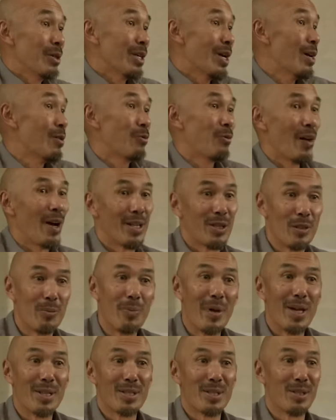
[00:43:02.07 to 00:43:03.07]
you got to find the
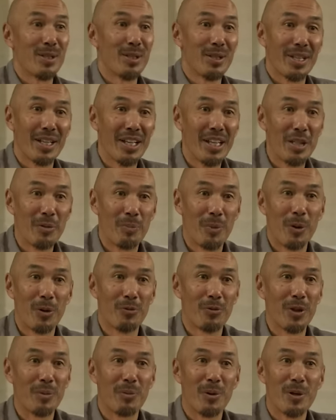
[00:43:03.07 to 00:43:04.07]
best looking,
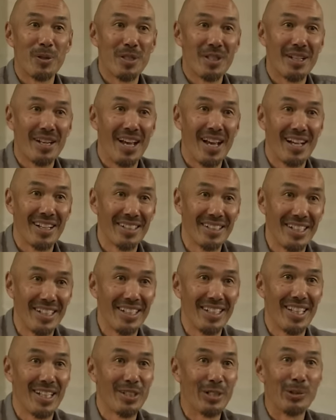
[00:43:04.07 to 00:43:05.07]
perfect personality,
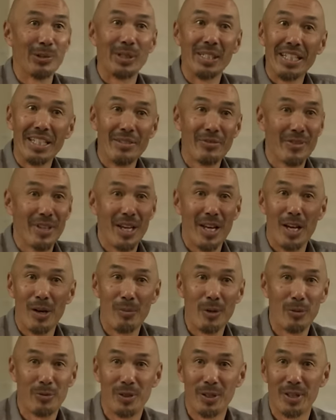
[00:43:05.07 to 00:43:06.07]
and then you leave
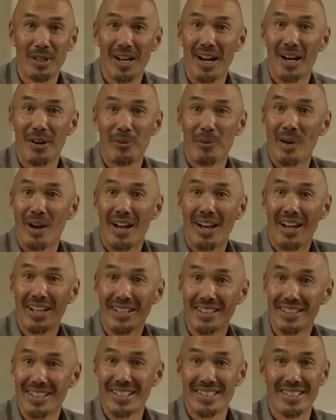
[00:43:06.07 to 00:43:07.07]
them if they're not right,
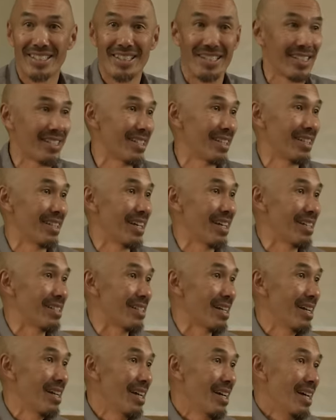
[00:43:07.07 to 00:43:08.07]
and this and this and
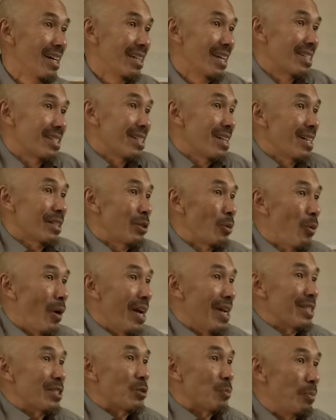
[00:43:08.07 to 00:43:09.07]
this. That's not the
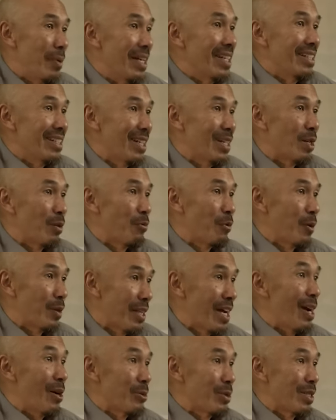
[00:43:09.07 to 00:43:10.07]
way it's been here for
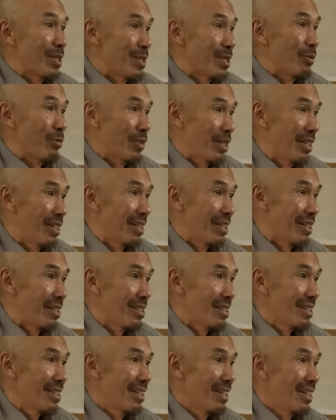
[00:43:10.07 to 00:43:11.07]
thousands of
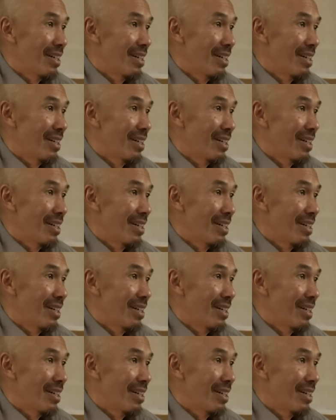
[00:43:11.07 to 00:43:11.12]
years.